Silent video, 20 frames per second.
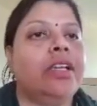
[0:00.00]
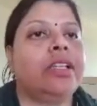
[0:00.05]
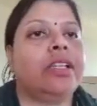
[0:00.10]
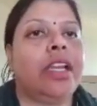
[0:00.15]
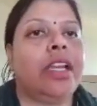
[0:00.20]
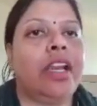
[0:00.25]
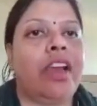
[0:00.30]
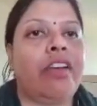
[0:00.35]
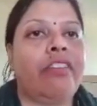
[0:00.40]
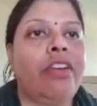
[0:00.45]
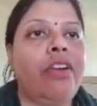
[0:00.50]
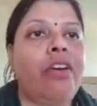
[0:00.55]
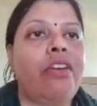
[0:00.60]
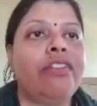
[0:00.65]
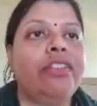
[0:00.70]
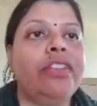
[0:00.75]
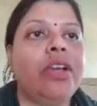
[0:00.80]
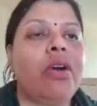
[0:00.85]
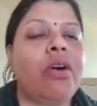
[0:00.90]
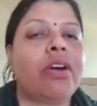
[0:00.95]
The level
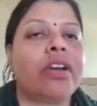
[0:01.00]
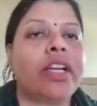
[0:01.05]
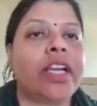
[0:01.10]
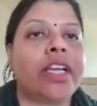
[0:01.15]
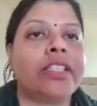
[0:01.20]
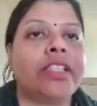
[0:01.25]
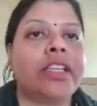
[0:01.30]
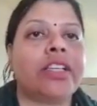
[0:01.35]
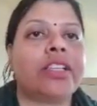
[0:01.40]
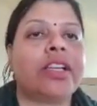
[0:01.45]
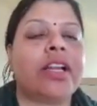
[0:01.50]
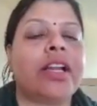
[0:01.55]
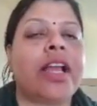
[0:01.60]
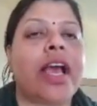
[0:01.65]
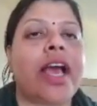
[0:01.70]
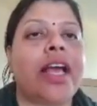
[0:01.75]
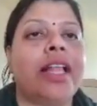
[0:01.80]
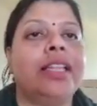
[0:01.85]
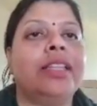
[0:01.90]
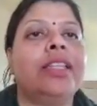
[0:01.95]
of the organizational
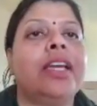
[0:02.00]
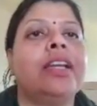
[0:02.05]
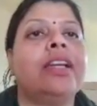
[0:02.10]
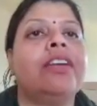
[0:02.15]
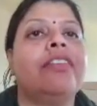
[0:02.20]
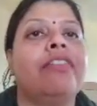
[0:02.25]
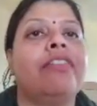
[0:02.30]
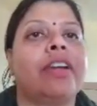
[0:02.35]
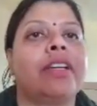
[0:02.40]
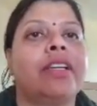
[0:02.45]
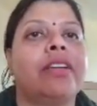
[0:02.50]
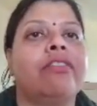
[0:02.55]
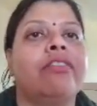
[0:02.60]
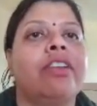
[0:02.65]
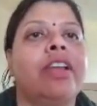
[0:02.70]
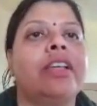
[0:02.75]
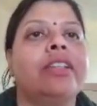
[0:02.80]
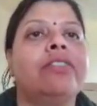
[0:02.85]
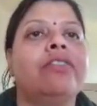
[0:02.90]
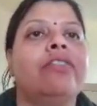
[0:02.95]
health and
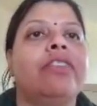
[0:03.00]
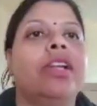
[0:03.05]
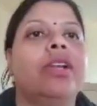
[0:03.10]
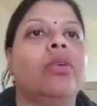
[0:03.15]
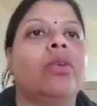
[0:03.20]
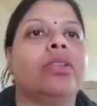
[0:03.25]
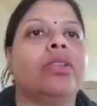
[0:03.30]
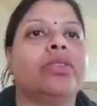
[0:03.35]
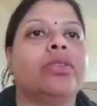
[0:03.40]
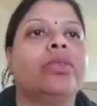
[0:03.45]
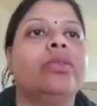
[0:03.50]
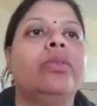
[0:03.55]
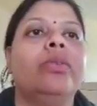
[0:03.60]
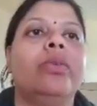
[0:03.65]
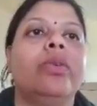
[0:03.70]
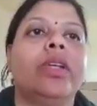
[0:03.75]
effectiveness will also